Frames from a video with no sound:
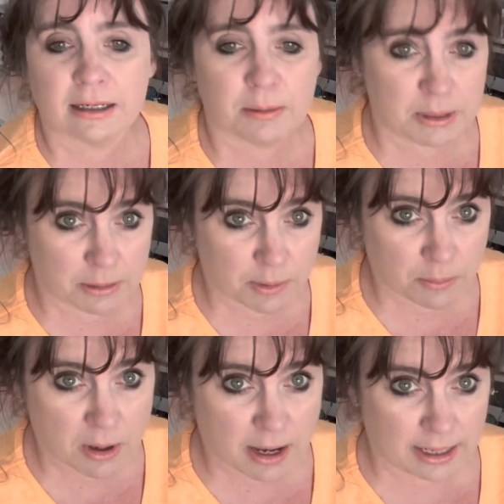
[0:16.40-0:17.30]
a peanut butter
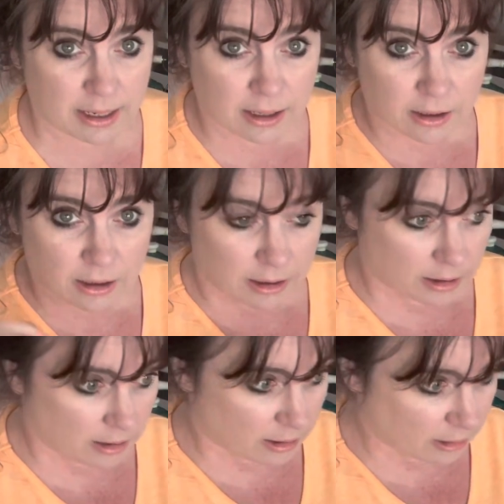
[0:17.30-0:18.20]
pie.
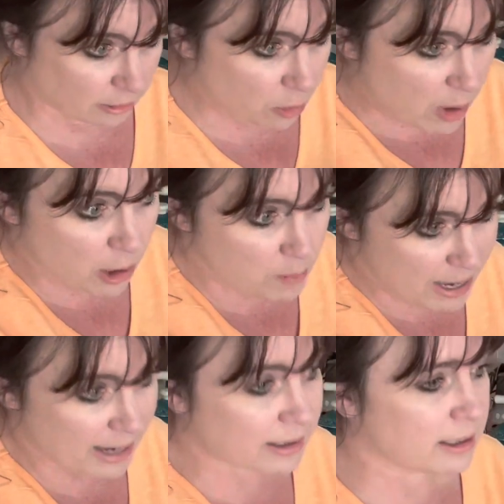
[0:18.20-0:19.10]
A little while
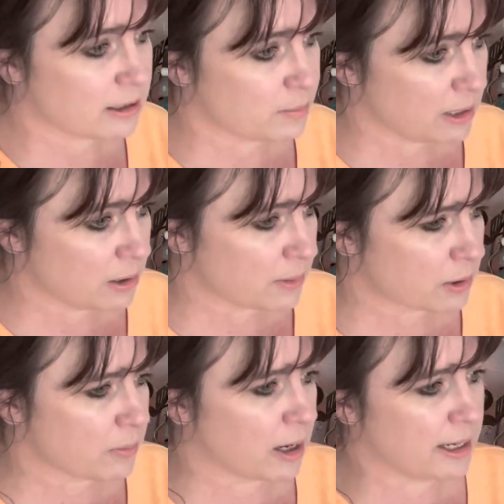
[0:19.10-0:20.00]
back, I did a peanut butter
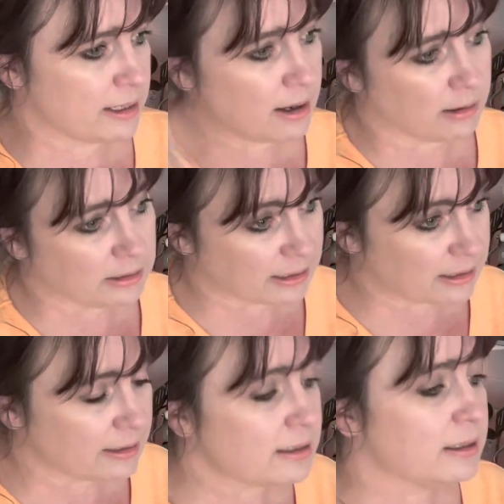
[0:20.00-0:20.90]
pie, and I'll link
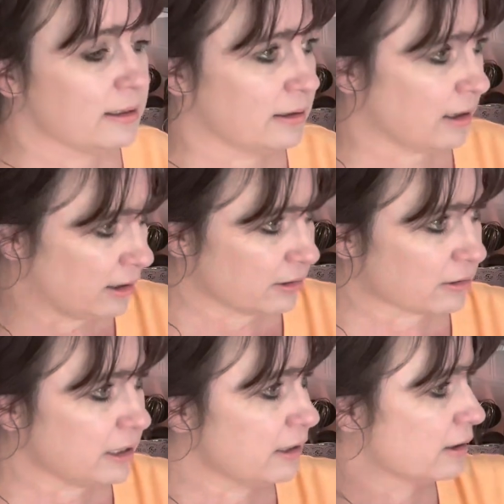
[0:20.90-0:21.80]
it in under
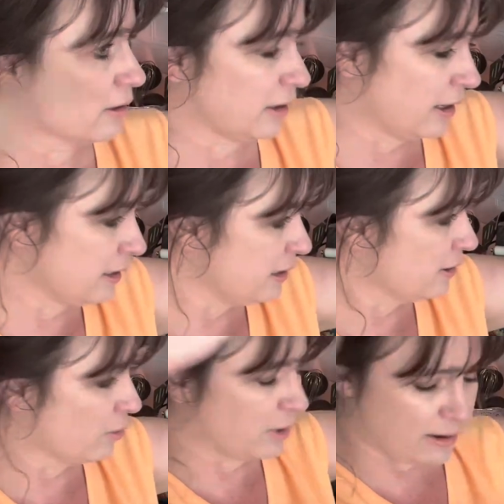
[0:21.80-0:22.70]
here, on
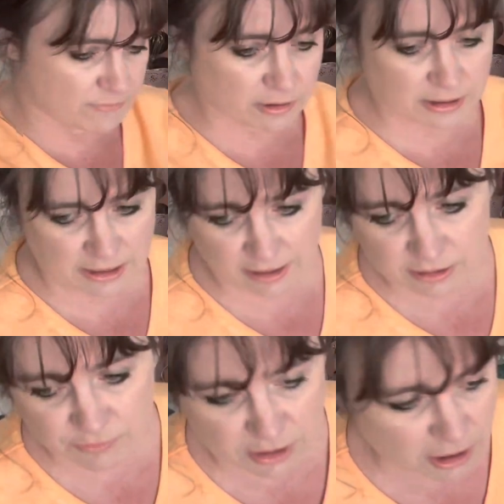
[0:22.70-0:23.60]
here, whatever, at the end of
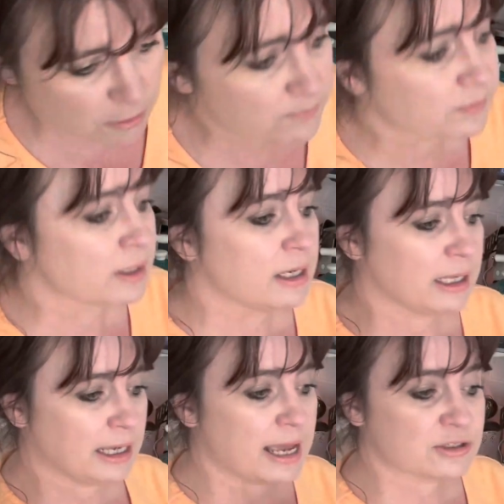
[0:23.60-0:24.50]
the video. And
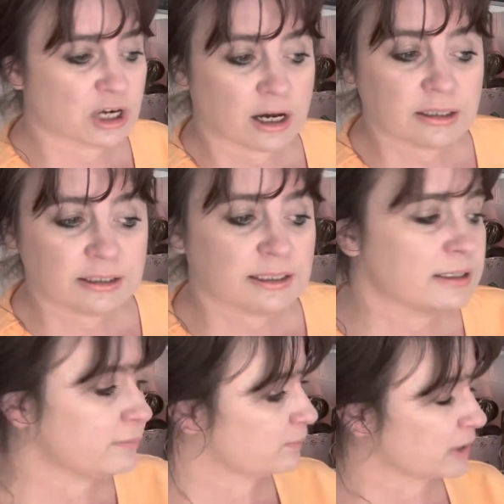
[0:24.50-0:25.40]
it had chocolate in
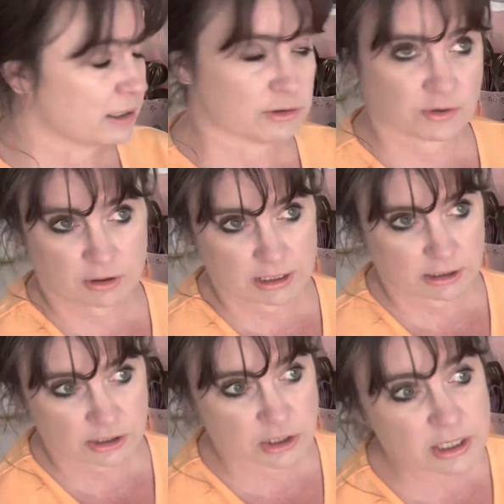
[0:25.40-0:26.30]
it, and it's very
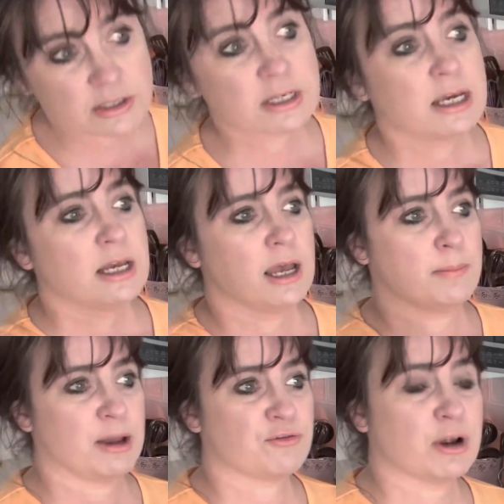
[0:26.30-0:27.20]
delicious. And
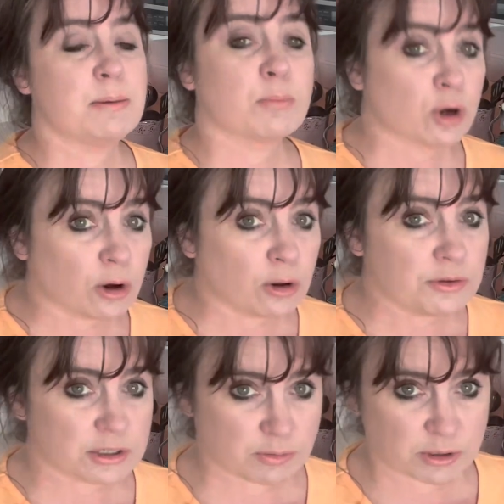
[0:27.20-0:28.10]
my friend Merle,
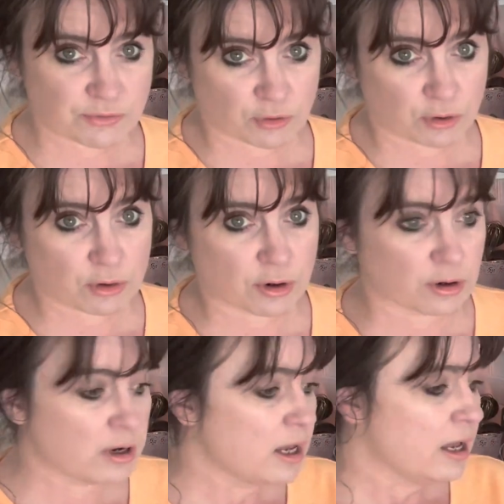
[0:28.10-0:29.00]
this one's for
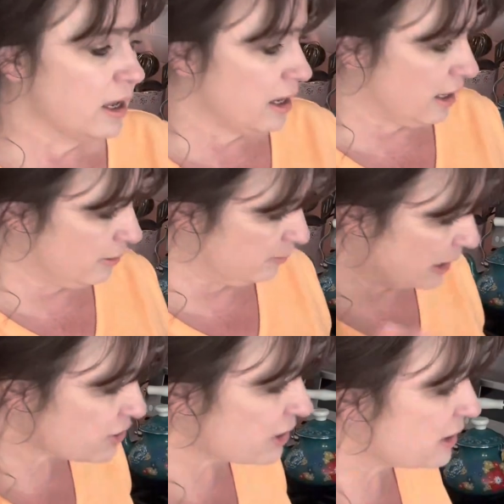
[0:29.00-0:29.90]
her, I
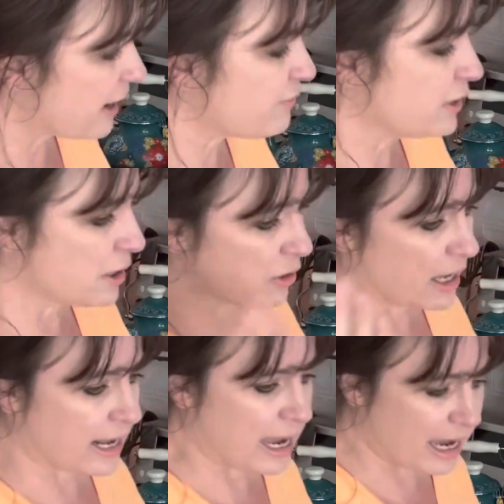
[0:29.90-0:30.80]
mentioned in that video that
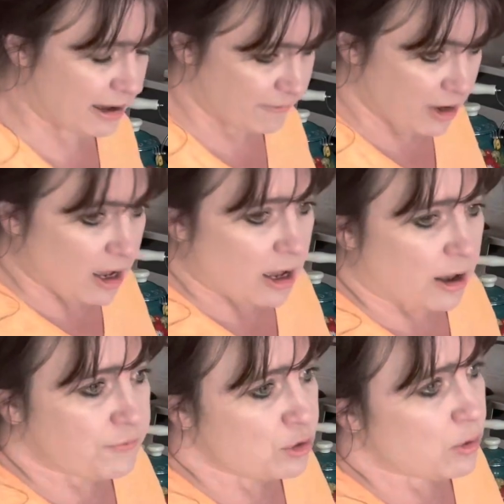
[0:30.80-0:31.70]
I have a
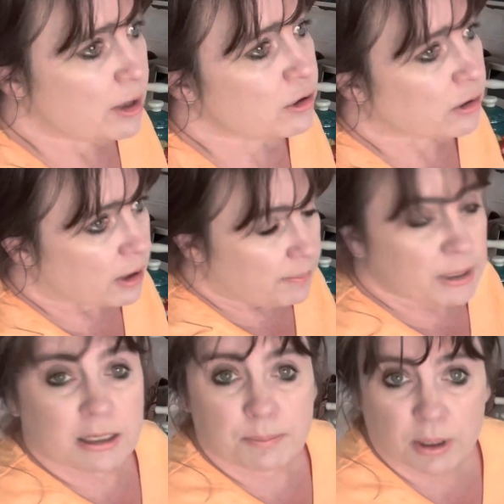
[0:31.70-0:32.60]
few other
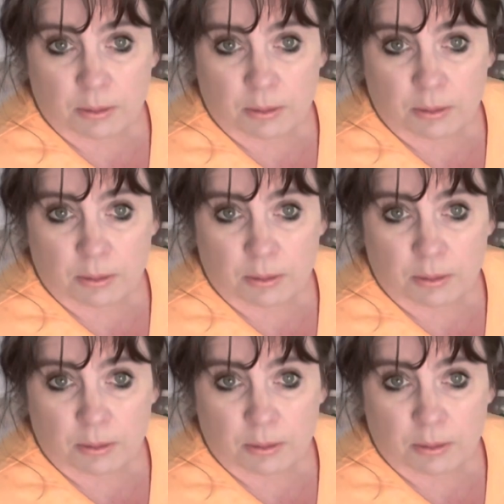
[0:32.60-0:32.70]
peanut butter